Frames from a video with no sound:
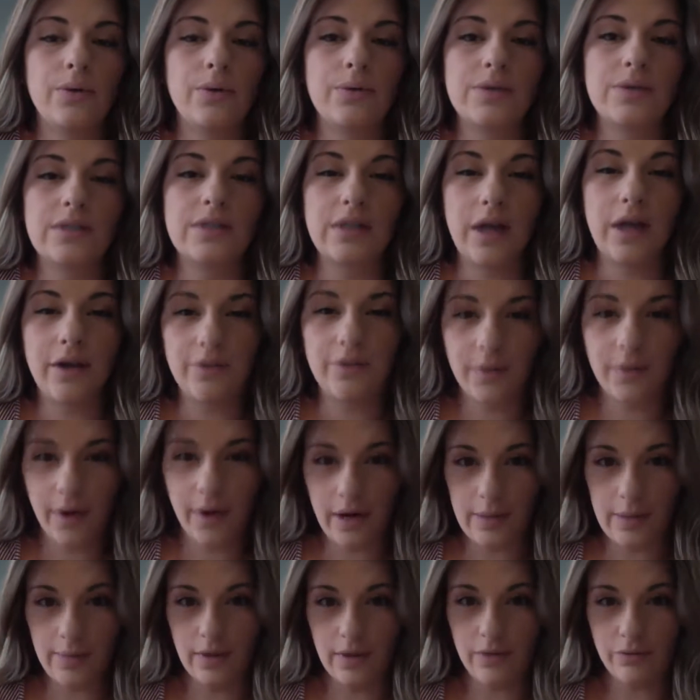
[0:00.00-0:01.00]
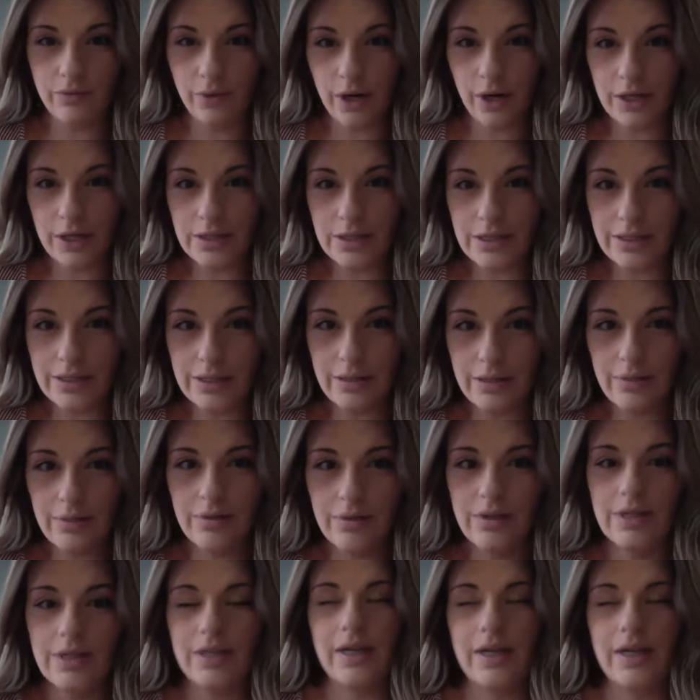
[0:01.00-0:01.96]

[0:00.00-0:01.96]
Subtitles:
still have quite a bit of work to do.